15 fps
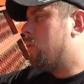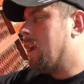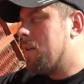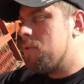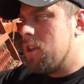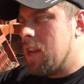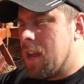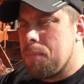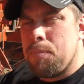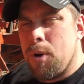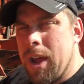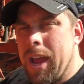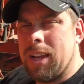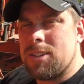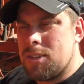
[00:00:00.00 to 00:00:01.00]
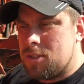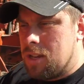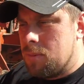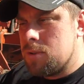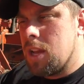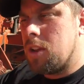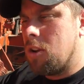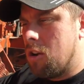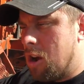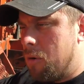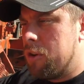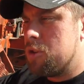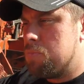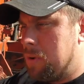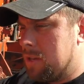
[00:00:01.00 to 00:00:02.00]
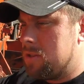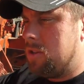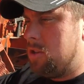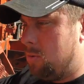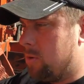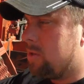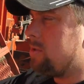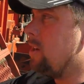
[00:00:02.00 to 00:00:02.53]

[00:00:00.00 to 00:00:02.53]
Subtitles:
whenever you get breaks, it seems like you're always busy doing